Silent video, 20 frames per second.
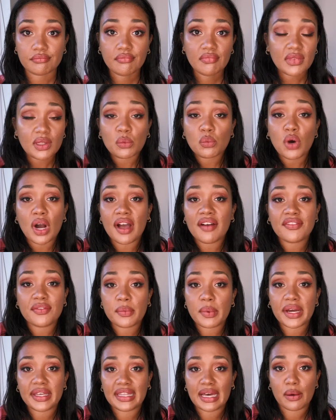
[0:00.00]
whatever
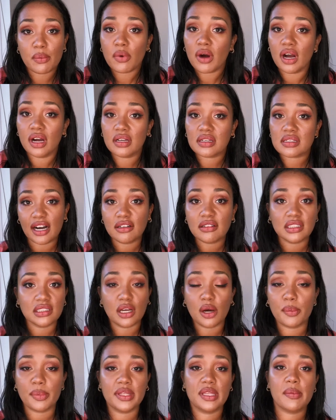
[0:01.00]
way that works, and
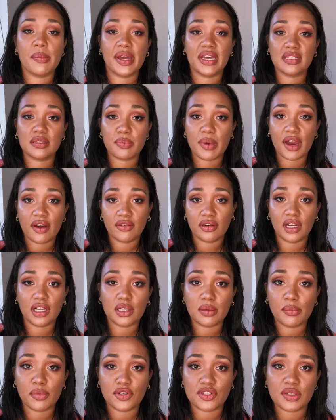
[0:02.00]
I'll be the best parent I
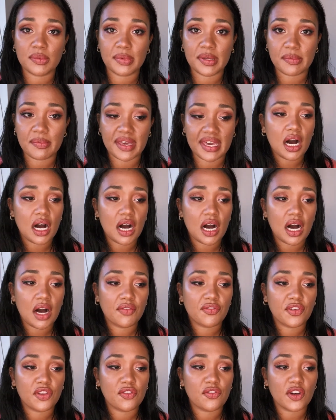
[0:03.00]
can possibly be.
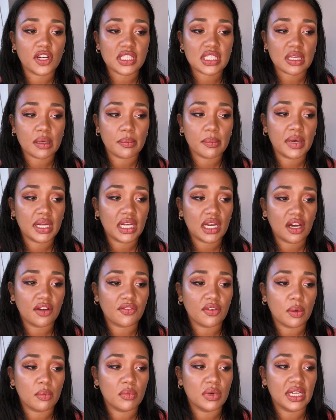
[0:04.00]
For the first time in my life,
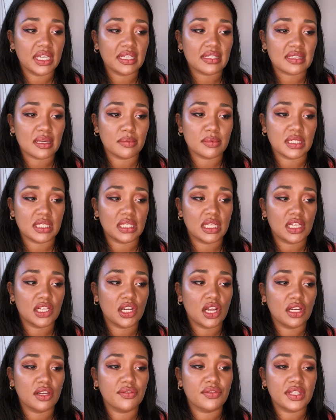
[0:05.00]
I'm really accepting that
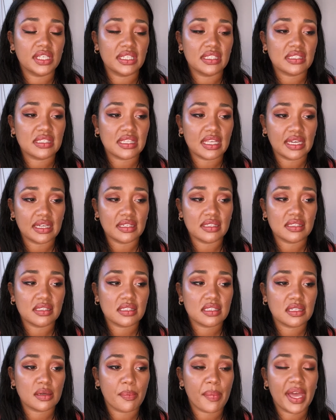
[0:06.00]
none of these things
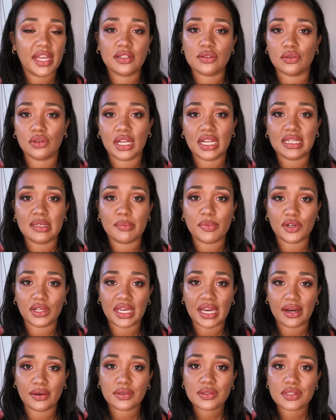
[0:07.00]
depend on anybody
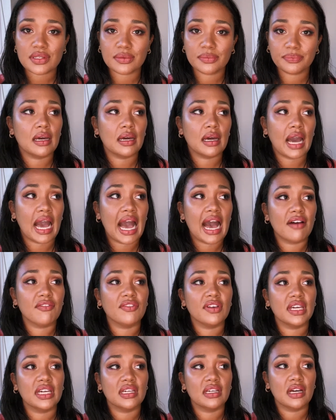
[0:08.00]
else.
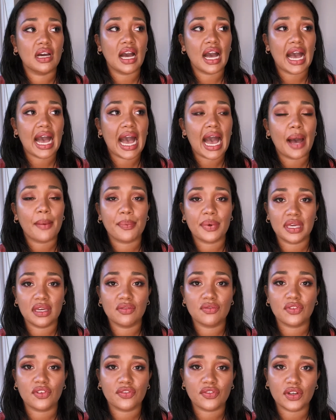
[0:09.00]
Having a happy and
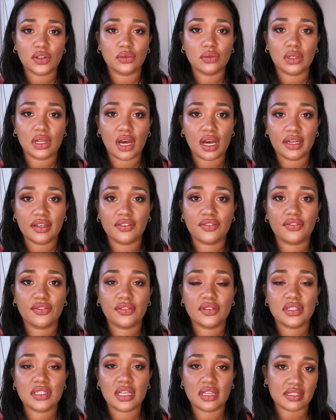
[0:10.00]
fulfilled life
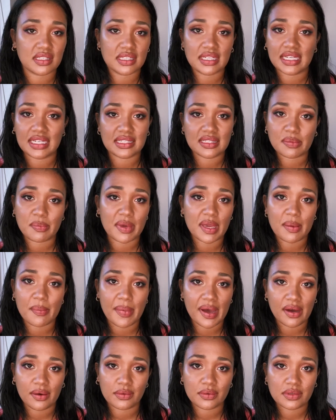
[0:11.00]
doesn't need to be
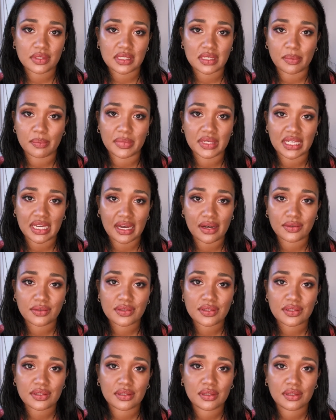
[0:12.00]
about somebody else.